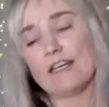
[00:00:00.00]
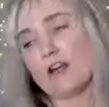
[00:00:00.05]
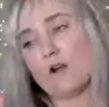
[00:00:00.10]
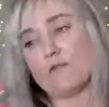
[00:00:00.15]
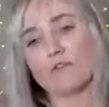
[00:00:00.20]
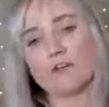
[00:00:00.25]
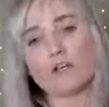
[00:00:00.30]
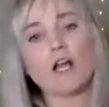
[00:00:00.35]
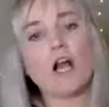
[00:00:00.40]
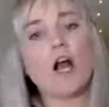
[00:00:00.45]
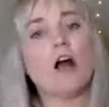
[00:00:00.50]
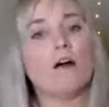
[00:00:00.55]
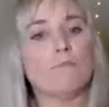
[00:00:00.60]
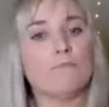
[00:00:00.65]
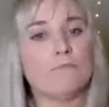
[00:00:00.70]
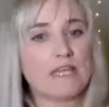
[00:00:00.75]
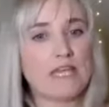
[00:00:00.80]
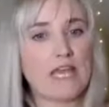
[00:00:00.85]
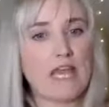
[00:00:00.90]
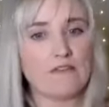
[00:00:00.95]
overcome
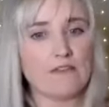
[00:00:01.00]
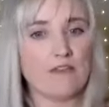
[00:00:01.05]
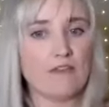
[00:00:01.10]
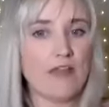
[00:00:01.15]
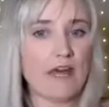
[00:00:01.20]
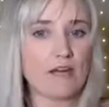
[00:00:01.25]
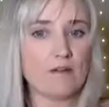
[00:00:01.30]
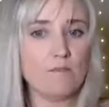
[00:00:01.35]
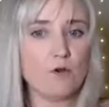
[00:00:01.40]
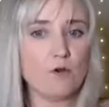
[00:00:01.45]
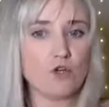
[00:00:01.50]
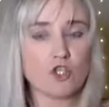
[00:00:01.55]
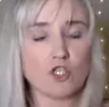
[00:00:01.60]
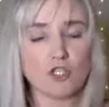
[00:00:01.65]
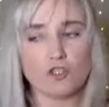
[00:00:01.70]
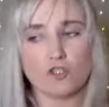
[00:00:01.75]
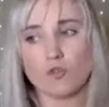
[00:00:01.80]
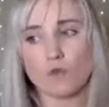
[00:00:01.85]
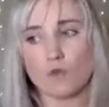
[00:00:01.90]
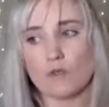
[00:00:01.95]
me, and then that
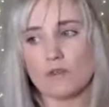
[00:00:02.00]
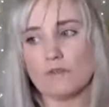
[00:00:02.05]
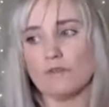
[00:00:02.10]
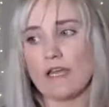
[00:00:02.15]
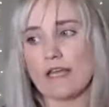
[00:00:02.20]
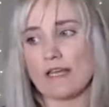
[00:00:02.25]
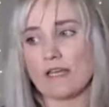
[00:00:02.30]
emotion sort of